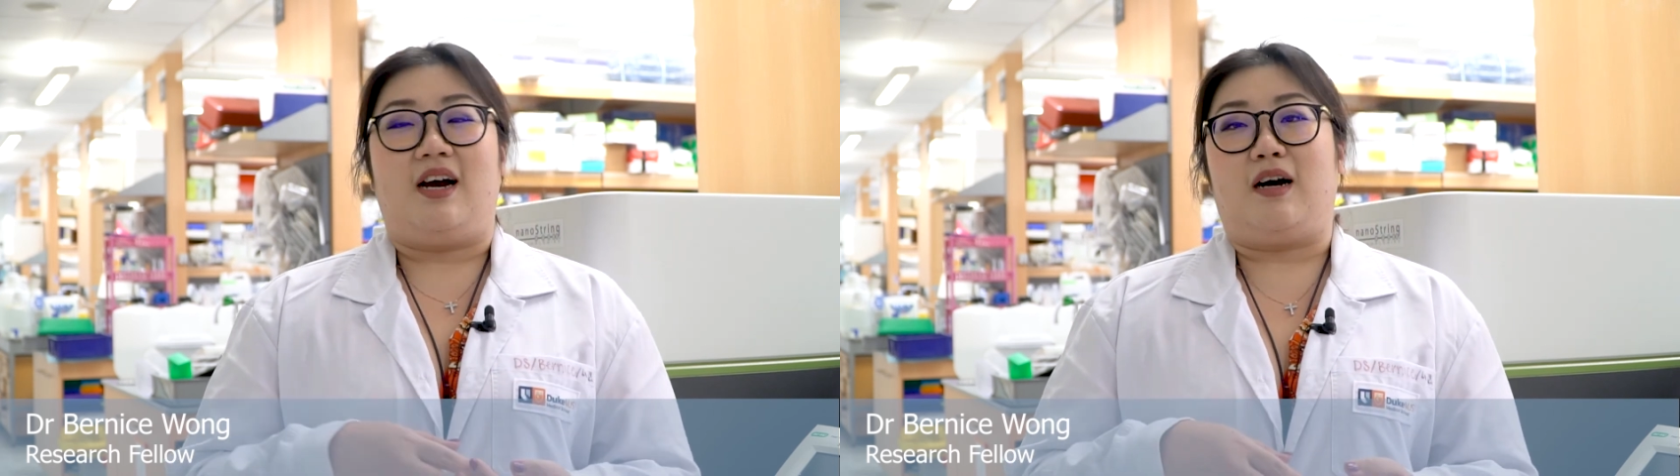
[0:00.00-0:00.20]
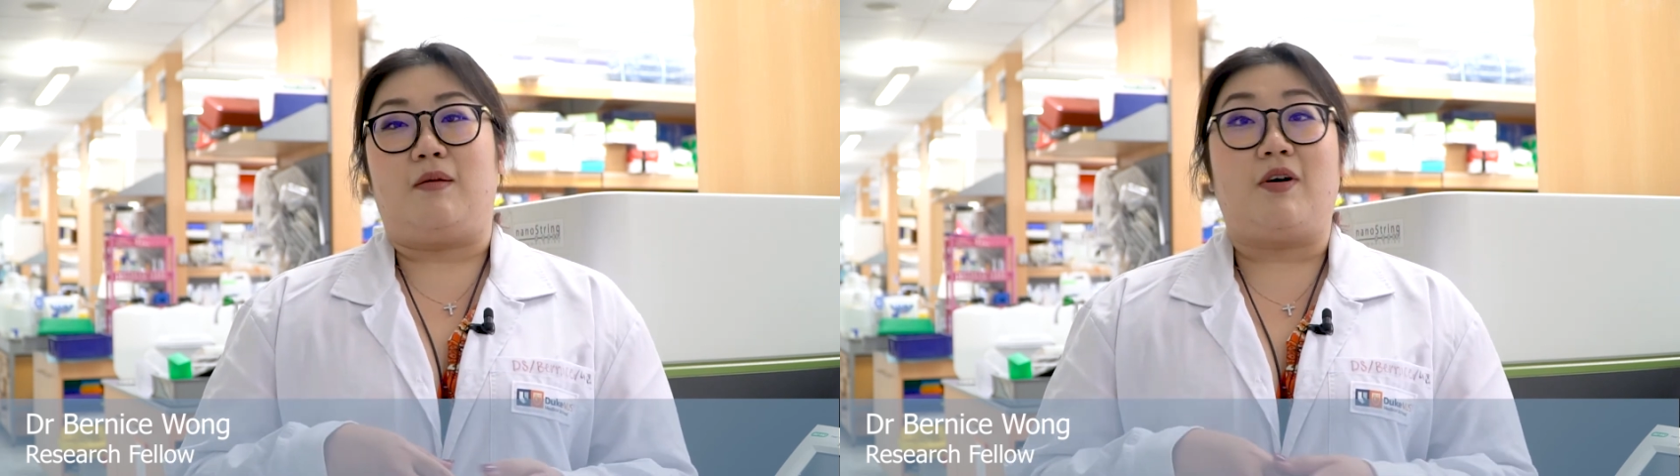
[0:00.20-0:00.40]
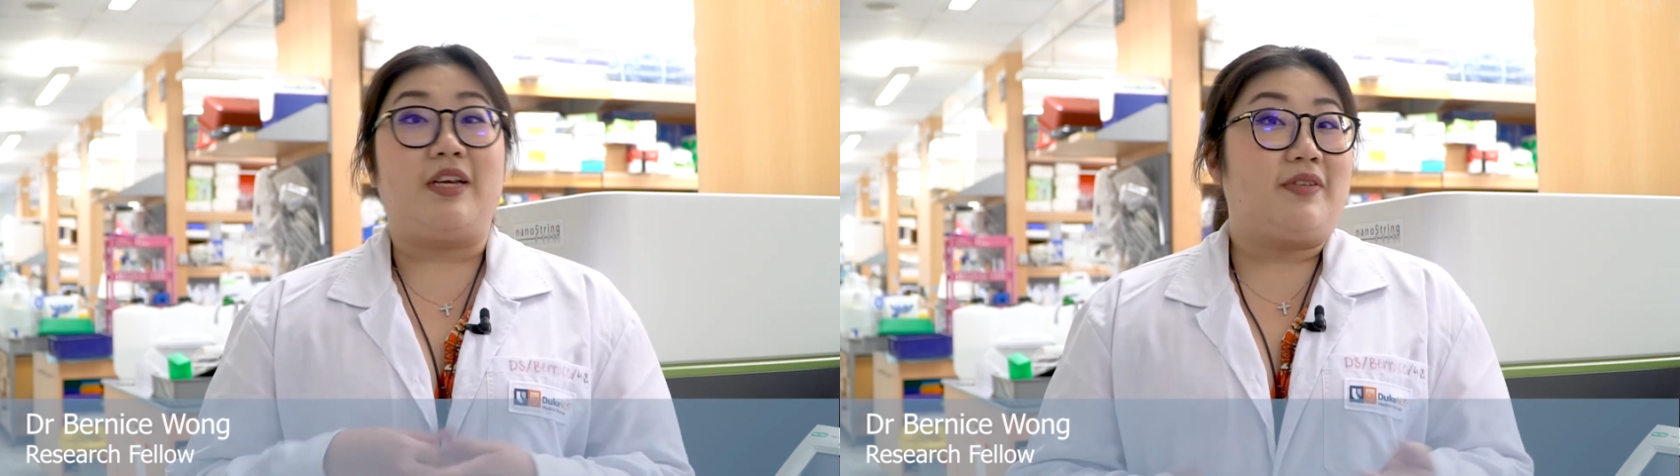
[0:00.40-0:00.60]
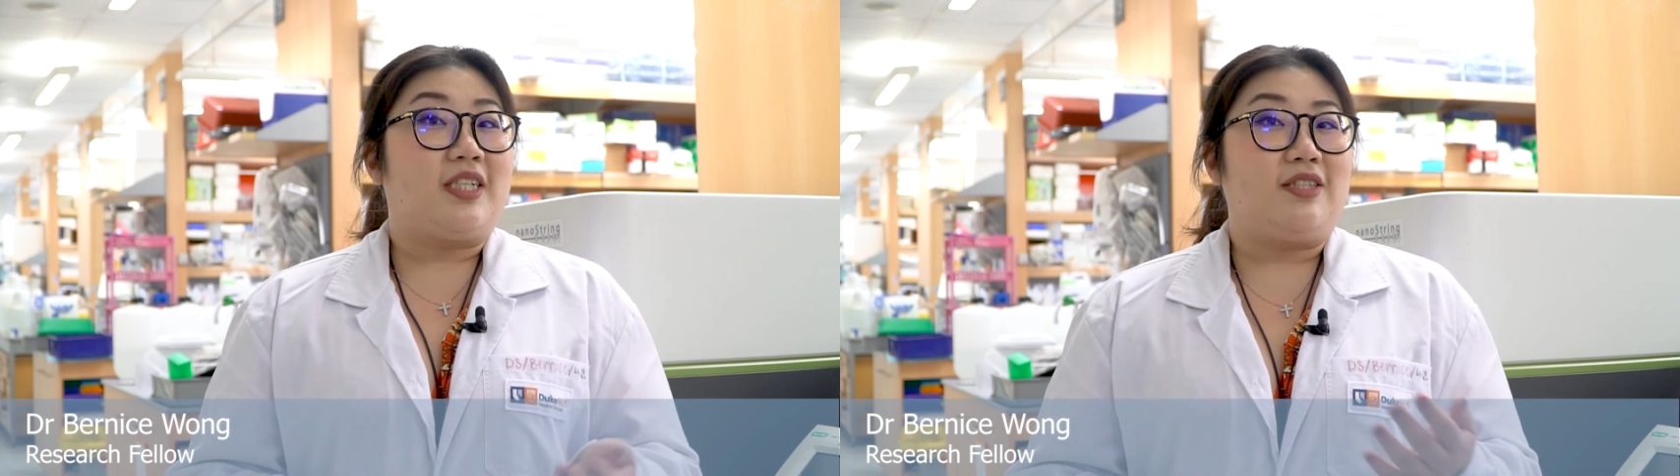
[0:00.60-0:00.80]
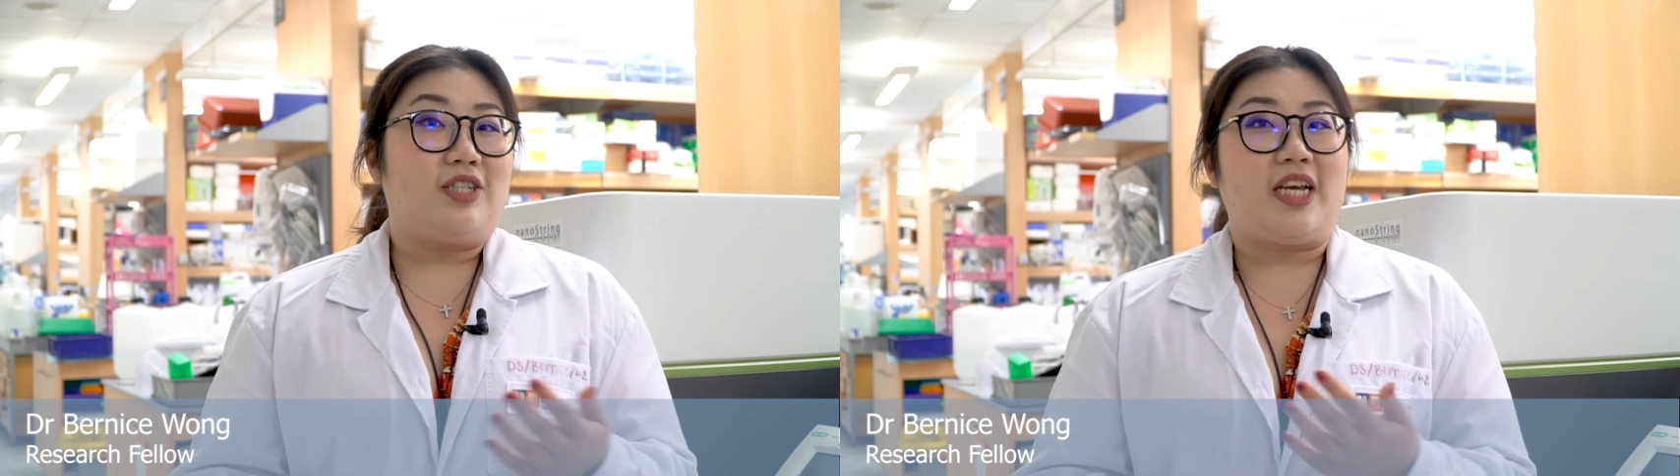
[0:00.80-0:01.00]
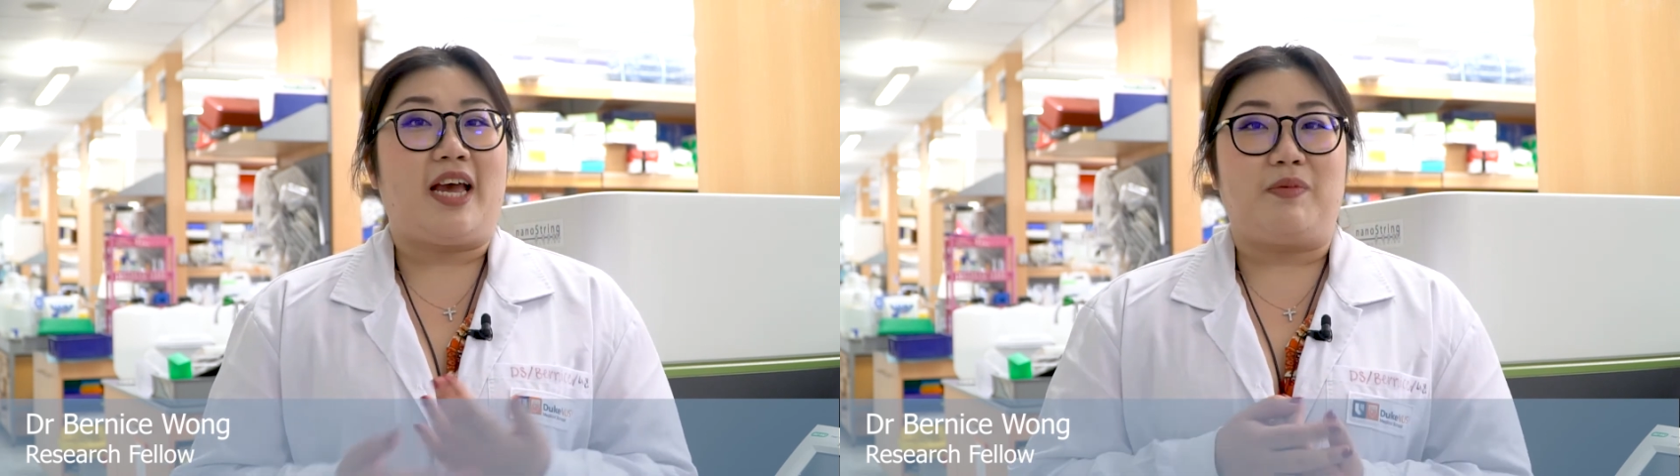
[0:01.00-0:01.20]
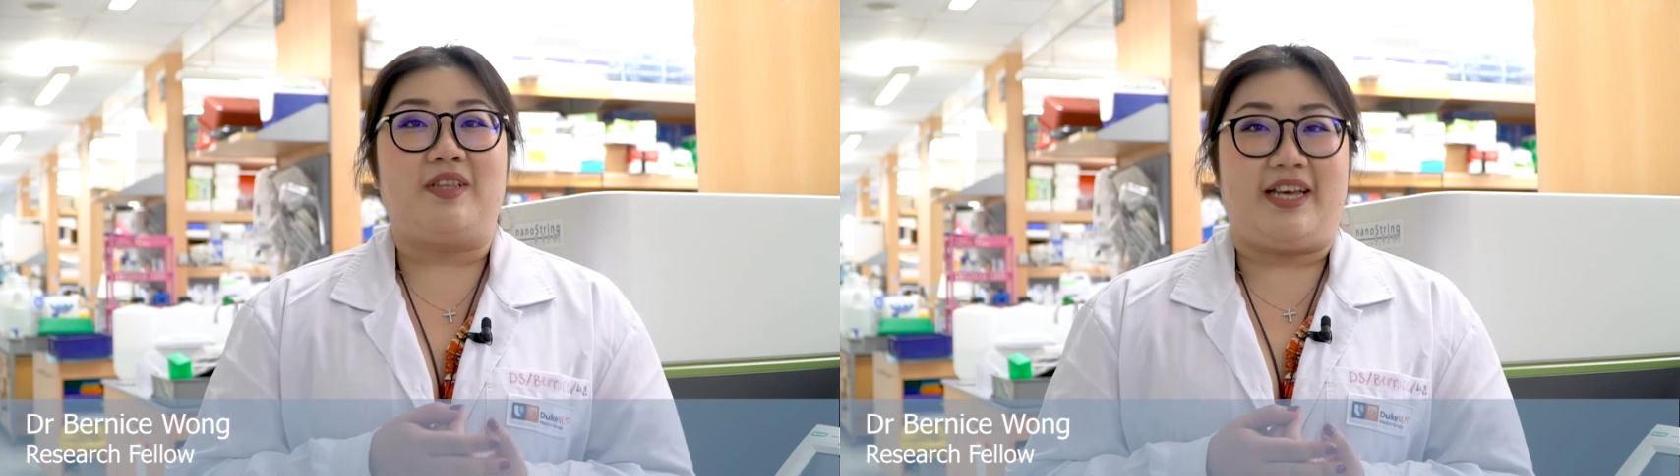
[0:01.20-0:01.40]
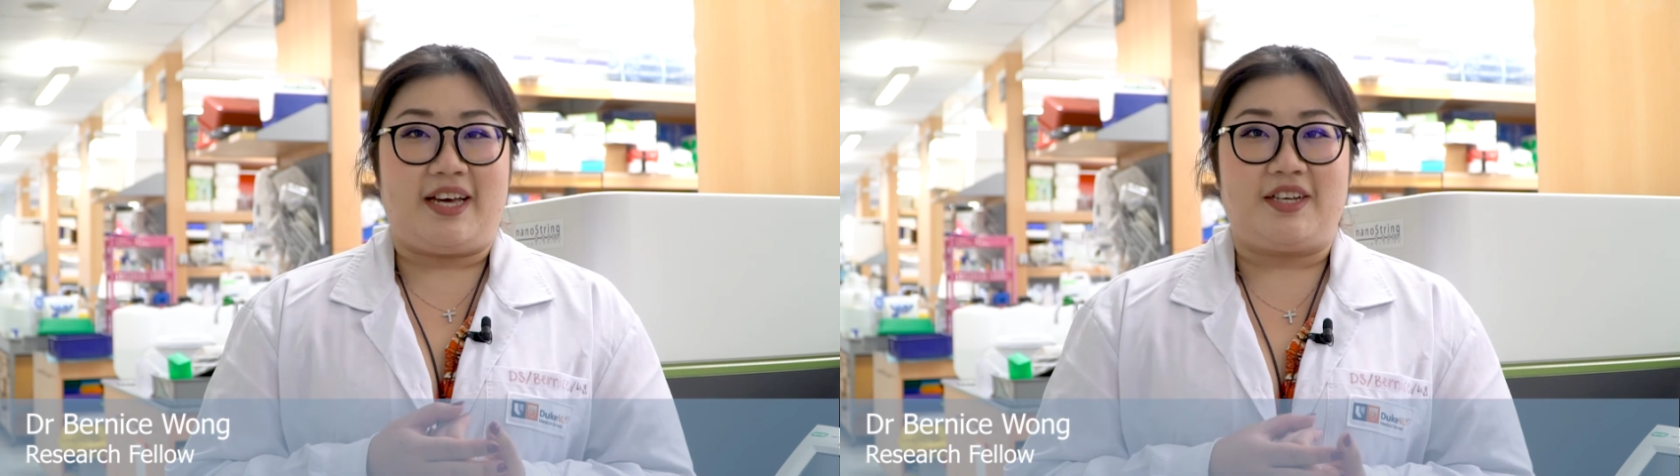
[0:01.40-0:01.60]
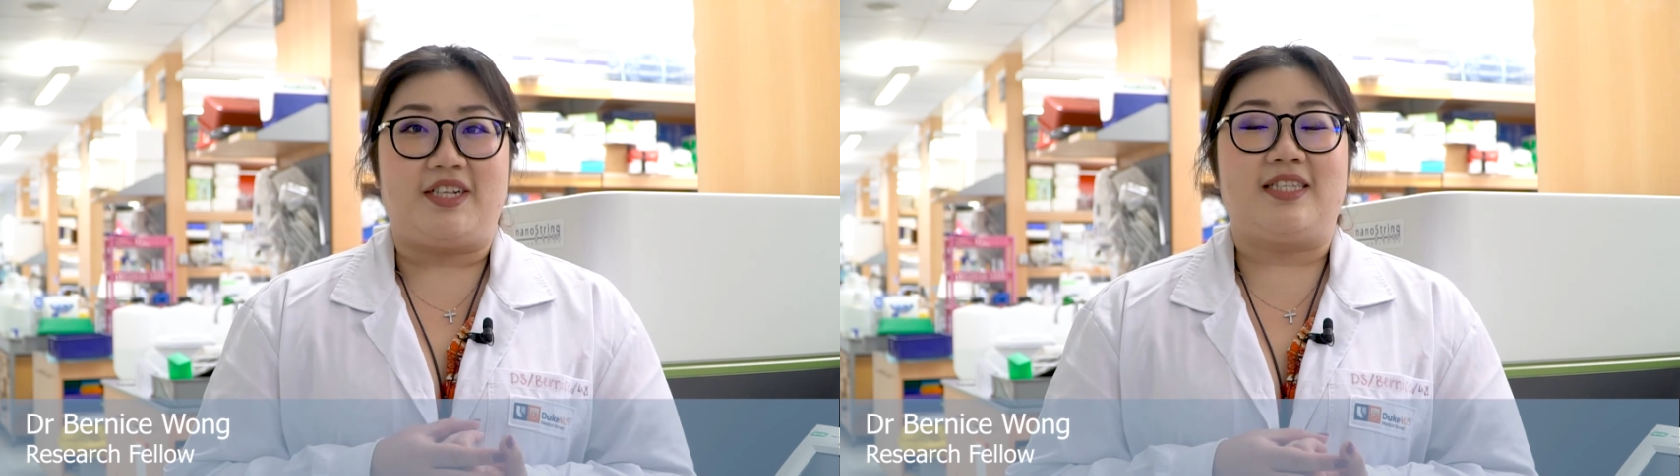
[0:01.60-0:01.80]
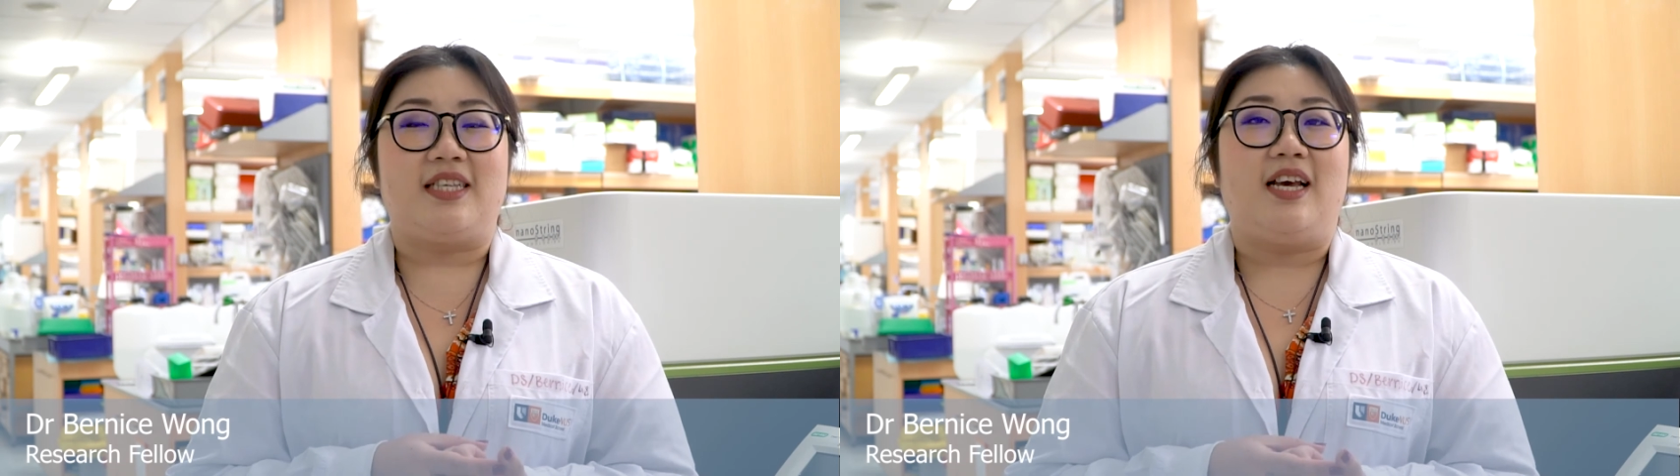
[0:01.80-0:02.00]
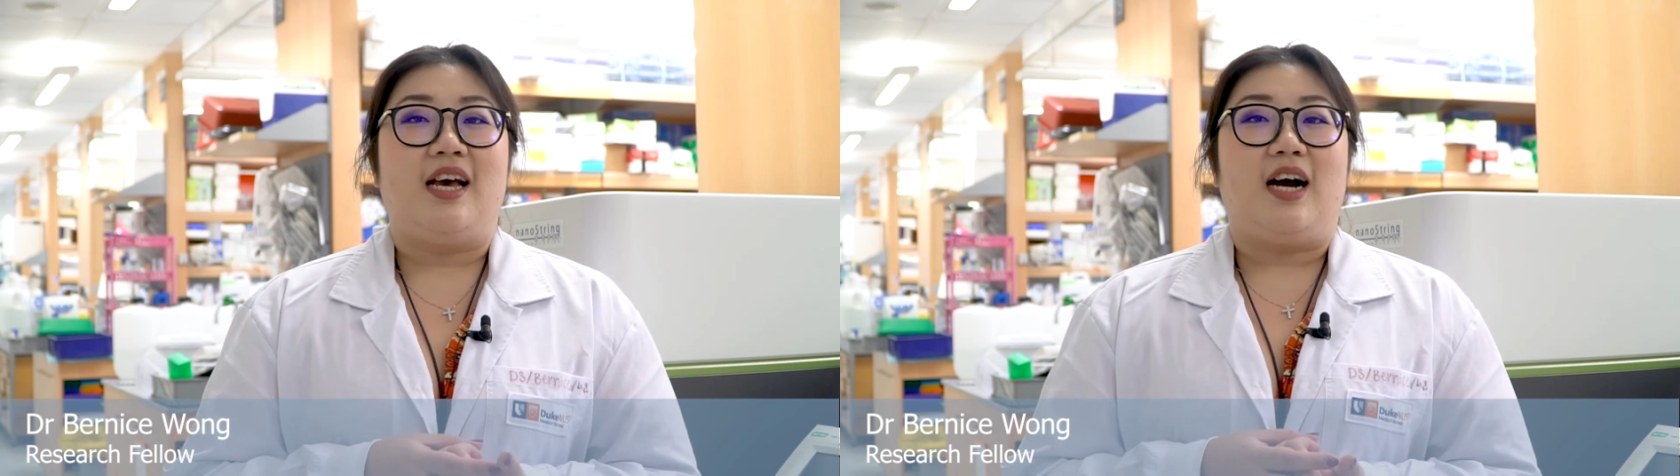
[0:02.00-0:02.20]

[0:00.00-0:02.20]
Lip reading: or even just to chat with the others.